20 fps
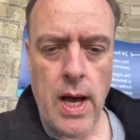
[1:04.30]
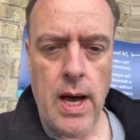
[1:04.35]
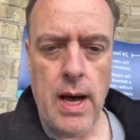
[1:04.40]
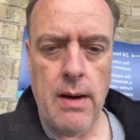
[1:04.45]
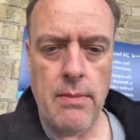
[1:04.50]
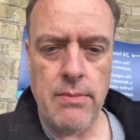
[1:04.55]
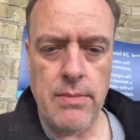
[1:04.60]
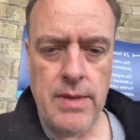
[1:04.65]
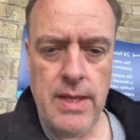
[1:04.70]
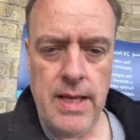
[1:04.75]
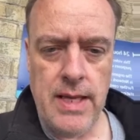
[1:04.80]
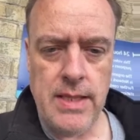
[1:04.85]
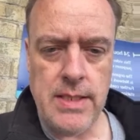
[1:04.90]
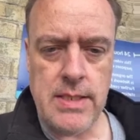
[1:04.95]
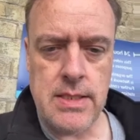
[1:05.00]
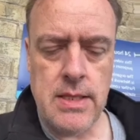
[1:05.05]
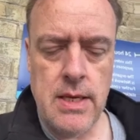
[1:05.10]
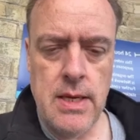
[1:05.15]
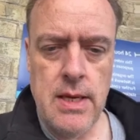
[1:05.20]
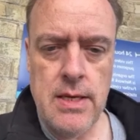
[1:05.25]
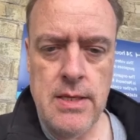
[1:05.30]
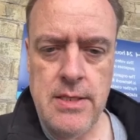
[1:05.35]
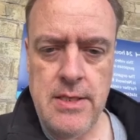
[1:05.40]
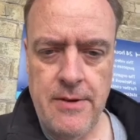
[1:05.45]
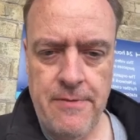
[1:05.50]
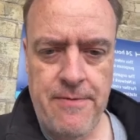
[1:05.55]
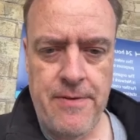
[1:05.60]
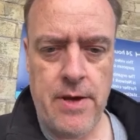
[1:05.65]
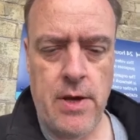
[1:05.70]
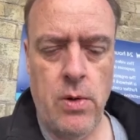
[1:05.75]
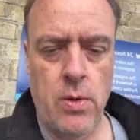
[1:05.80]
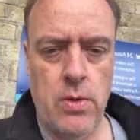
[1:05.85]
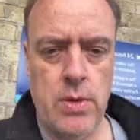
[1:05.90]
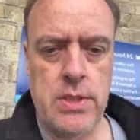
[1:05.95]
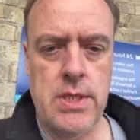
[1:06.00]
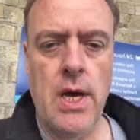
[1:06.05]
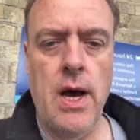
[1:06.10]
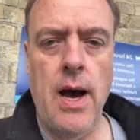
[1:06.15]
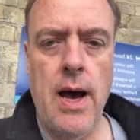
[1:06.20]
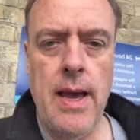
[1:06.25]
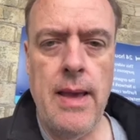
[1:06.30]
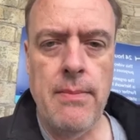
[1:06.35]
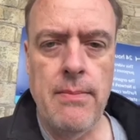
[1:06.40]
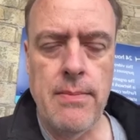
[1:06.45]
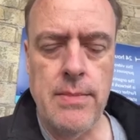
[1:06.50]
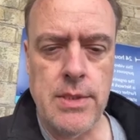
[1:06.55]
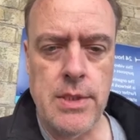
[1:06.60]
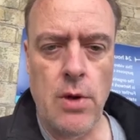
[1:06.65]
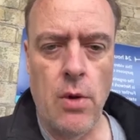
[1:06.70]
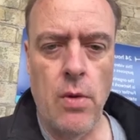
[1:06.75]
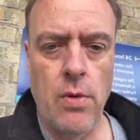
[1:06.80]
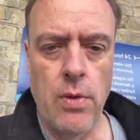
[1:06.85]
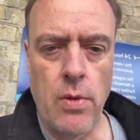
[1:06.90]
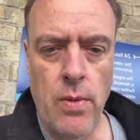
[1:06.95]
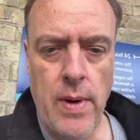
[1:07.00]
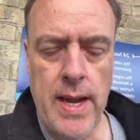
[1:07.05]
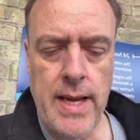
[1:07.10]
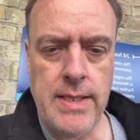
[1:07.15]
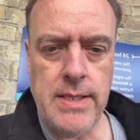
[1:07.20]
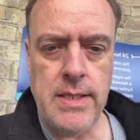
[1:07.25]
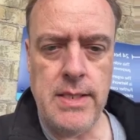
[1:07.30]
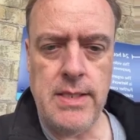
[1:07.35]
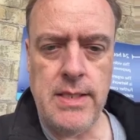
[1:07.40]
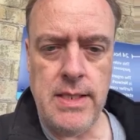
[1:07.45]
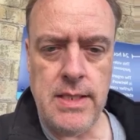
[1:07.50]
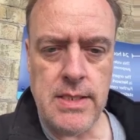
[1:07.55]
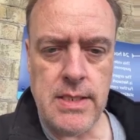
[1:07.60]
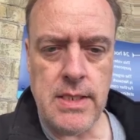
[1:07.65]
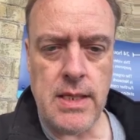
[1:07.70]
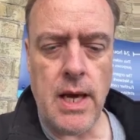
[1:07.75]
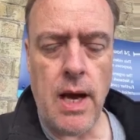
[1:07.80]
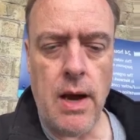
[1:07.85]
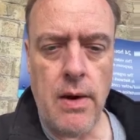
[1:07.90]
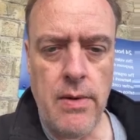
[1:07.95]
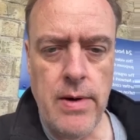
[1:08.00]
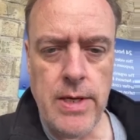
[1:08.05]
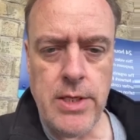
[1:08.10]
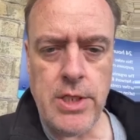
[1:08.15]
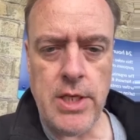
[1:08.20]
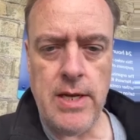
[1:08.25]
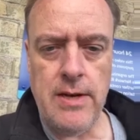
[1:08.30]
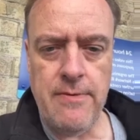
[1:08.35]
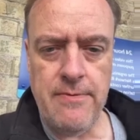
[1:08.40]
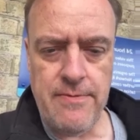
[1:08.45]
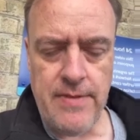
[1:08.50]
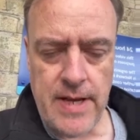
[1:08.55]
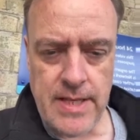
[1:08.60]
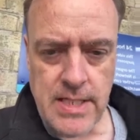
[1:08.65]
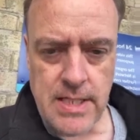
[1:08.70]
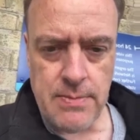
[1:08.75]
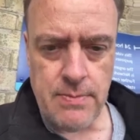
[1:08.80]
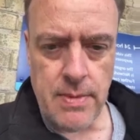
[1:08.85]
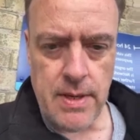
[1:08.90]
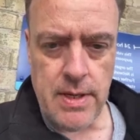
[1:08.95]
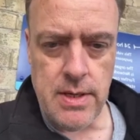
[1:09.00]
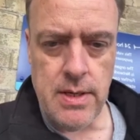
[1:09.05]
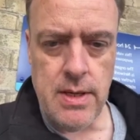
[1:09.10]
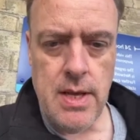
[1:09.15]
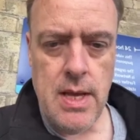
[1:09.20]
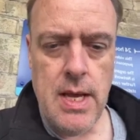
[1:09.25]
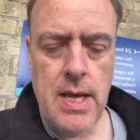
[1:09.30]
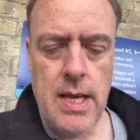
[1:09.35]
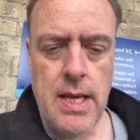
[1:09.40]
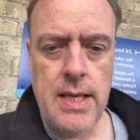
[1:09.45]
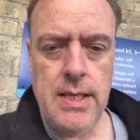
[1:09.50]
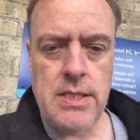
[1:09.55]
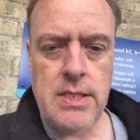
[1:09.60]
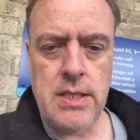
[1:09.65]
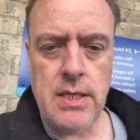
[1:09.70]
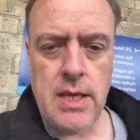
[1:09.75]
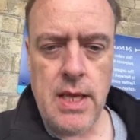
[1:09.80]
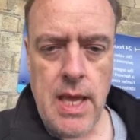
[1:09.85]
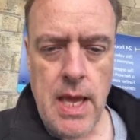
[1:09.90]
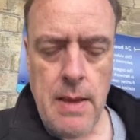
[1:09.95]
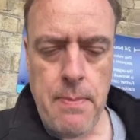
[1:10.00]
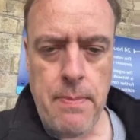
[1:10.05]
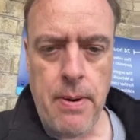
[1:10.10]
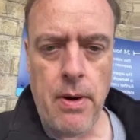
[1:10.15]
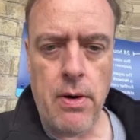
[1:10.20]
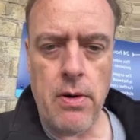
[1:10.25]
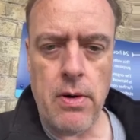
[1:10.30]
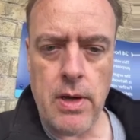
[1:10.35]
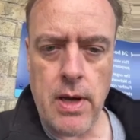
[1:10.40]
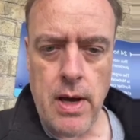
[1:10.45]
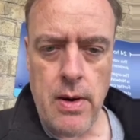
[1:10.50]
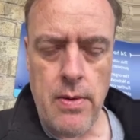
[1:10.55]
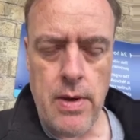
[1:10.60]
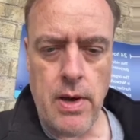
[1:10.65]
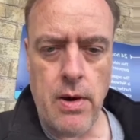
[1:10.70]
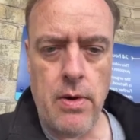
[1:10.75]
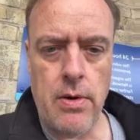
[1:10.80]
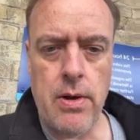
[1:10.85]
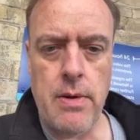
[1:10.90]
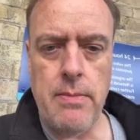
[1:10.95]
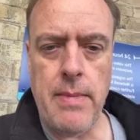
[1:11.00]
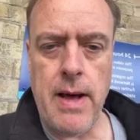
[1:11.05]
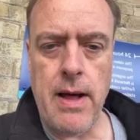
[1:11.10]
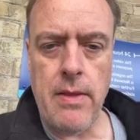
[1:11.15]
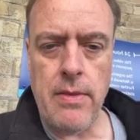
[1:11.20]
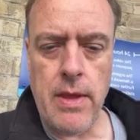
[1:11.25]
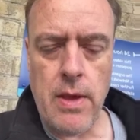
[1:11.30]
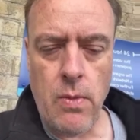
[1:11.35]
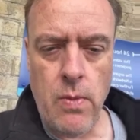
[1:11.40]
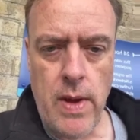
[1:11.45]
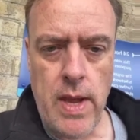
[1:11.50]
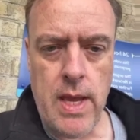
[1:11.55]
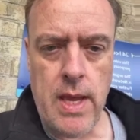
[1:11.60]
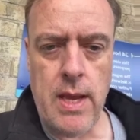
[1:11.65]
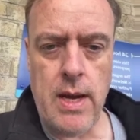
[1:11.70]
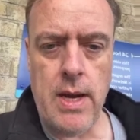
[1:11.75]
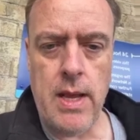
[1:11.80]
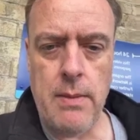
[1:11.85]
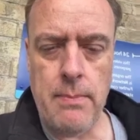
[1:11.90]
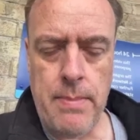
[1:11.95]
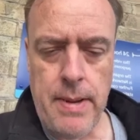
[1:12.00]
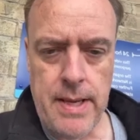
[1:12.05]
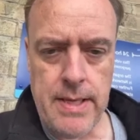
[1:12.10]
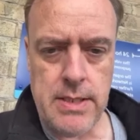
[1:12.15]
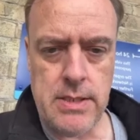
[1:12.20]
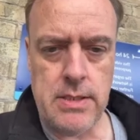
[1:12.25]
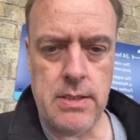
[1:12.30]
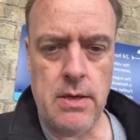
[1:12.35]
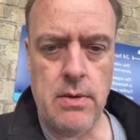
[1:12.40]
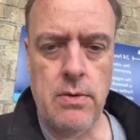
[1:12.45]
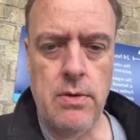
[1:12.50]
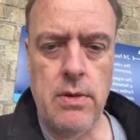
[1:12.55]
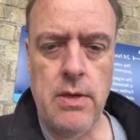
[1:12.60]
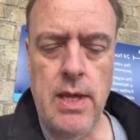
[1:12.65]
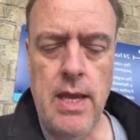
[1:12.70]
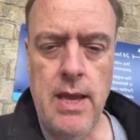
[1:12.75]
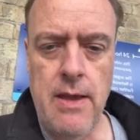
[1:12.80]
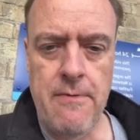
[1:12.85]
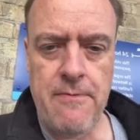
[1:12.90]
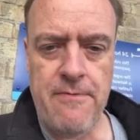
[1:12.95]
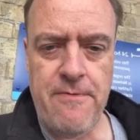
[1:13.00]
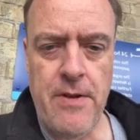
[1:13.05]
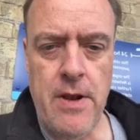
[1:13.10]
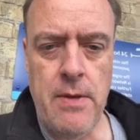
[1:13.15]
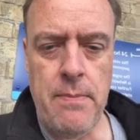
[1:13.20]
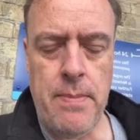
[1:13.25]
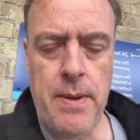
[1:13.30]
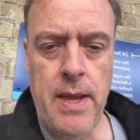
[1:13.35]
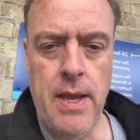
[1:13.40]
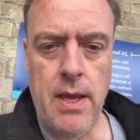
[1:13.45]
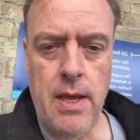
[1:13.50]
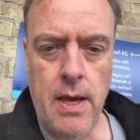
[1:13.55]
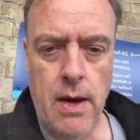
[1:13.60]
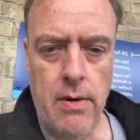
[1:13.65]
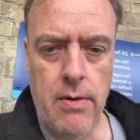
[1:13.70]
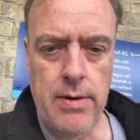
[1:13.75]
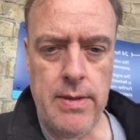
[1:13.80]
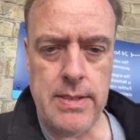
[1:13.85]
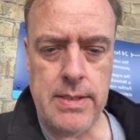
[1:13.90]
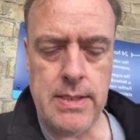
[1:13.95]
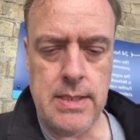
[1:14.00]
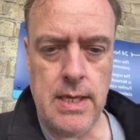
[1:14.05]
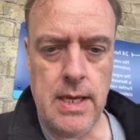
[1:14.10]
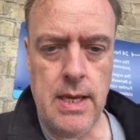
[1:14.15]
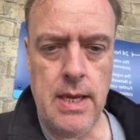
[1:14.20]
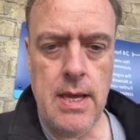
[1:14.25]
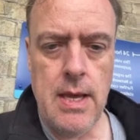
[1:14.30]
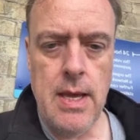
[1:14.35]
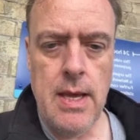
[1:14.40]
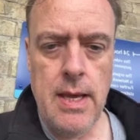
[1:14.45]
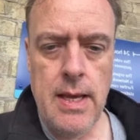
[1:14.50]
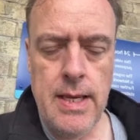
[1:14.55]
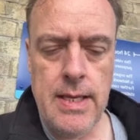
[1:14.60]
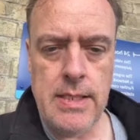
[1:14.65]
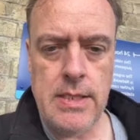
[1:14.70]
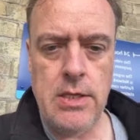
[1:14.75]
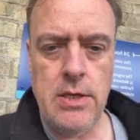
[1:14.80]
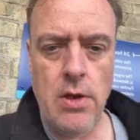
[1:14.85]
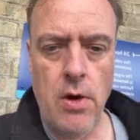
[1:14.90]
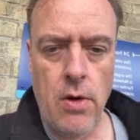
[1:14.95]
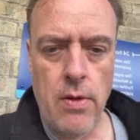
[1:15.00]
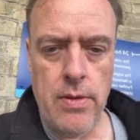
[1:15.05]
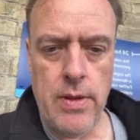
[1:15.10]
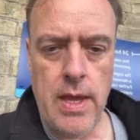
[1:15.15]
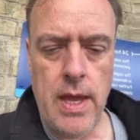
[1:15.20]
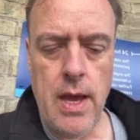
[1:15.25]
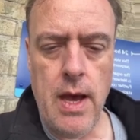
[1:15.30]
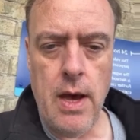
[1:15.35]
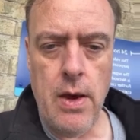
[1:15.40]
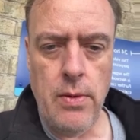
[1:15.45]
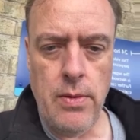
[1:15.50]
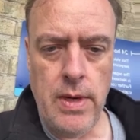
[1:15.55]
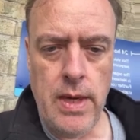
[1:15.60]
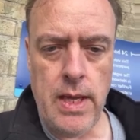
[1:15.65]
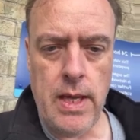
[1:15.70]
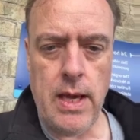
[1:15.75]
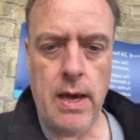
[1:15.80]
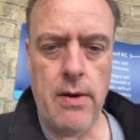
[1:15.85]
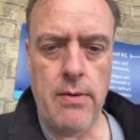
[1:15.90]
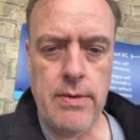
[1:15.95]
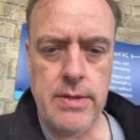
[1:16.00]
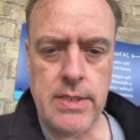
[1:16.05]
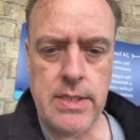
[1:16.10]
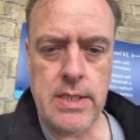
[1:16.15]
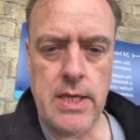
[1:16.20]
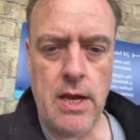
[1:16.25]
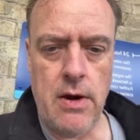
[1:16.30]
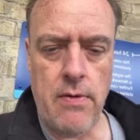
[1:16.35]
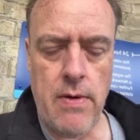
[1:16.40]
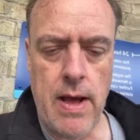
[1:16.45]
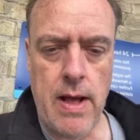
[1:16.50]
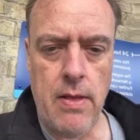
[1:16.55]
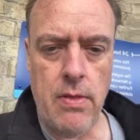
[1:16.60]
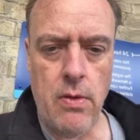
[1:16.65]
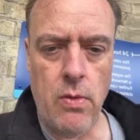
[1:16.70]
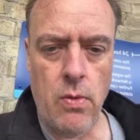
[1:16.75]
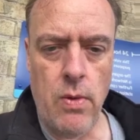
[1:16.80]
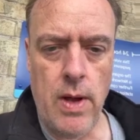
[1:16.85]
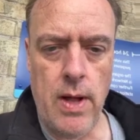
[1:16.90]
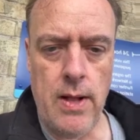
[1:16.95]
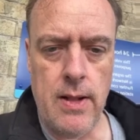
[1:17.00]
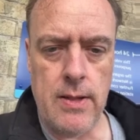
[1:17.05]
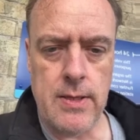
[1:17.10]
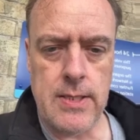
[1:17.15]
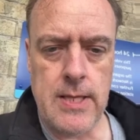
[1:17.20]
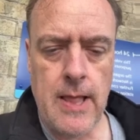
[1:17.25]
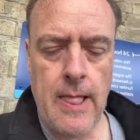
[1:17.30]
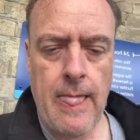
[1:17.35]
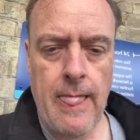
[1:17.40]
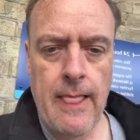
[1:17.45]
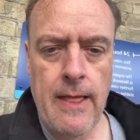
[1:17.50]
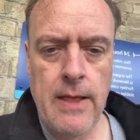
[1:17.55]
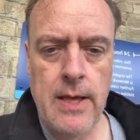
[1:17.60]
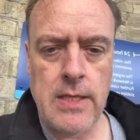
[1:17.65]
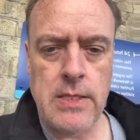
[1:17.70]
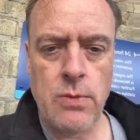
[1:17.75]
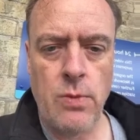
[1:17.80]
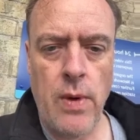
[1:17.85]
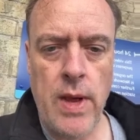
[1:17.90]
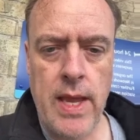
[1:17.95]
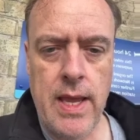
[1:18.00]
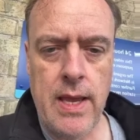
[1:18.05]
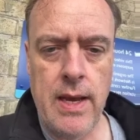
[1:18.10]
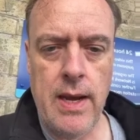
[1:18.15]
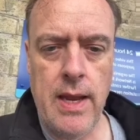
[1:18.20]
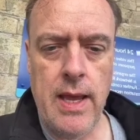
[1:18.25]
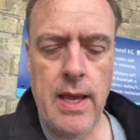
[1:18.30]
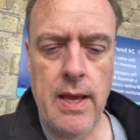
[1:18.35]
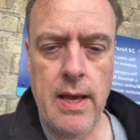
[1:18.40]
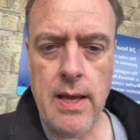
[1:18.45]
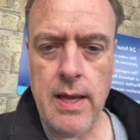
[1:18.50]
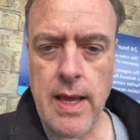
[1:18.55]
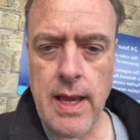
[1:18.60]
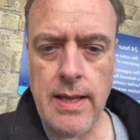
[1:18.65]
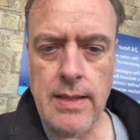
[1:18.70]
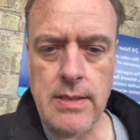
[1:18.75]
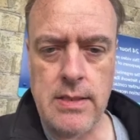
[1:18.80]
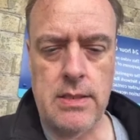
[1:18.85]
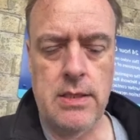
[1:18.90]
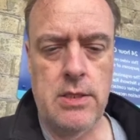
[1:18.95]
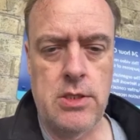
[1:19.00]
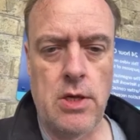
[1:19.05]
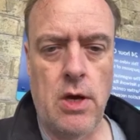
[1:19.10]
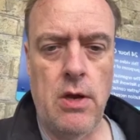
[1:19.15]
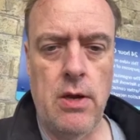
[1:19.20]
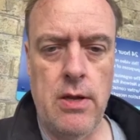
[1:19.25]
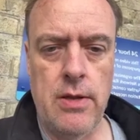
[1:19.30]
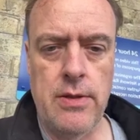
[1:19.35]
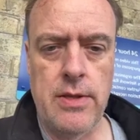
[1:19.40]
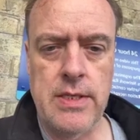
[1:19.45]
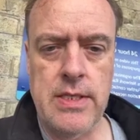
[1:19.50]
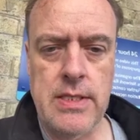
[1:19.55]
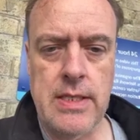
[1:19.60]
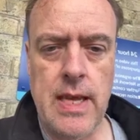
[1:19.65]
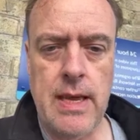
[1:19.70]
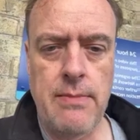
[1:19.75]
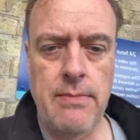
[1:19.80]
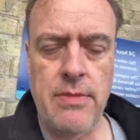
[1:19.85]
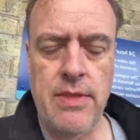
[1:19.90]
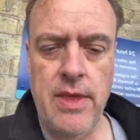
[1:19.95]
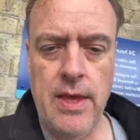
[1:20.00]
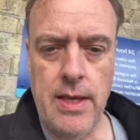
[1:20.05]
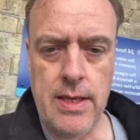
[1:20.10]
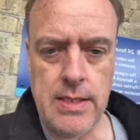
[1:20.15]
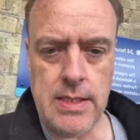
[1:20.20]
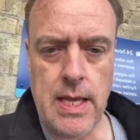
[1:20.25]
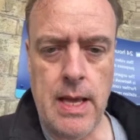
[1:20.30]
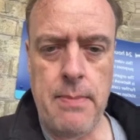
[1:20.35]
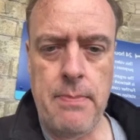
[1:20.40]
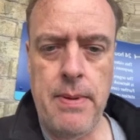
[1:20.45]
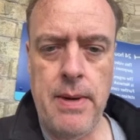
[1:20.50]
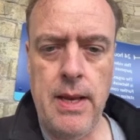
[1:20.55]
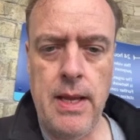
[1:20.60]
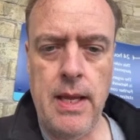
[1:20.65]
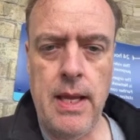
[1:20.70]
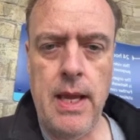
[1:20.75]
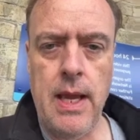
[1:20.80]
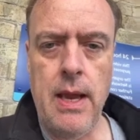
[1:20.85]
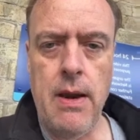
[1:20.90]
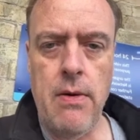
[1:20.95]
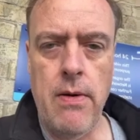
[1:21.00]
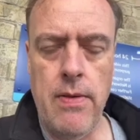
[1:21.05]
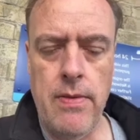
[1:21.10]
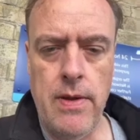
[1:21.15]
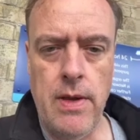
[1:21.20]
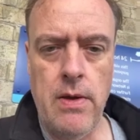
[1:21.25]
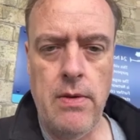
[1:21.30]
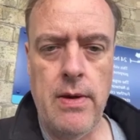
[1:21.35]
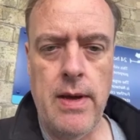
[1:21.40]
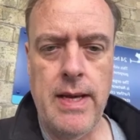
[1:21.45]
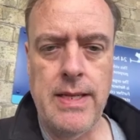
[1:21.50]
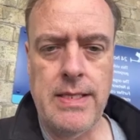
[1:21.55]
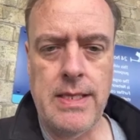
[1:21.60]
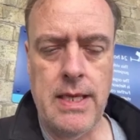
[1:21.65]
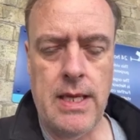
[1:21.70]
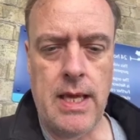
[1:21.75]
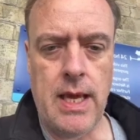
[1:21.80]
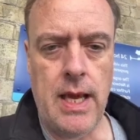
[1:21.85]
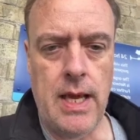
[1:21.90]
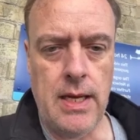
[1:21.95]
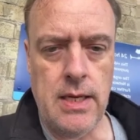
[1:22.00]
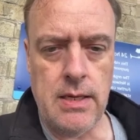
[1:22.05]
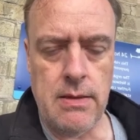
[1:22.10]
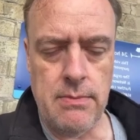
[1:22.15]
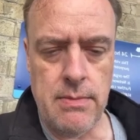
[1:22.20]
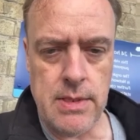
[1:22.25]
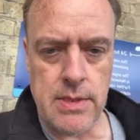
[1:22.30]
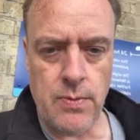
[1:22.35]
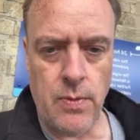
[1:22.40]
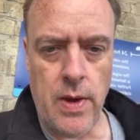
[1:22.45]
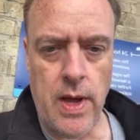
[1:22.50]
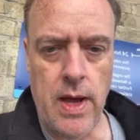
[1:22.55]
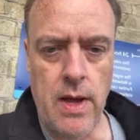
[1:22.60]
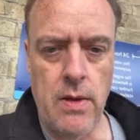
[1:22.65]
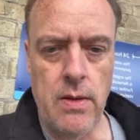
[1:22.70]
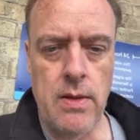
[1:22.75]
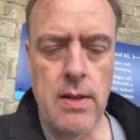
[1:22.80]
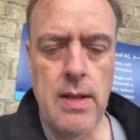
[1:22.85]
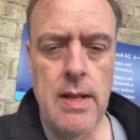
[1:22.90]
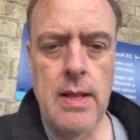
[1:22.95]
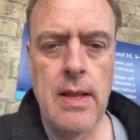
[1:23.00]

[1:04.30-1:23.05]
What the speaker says: up these difficult times, or the way to discourage investment, is to keep on going on about the weakening peso. The Philippine currency is not the only currency around the world that's weakening against the dollar. The same thing is happening here in the United Kingdom as well.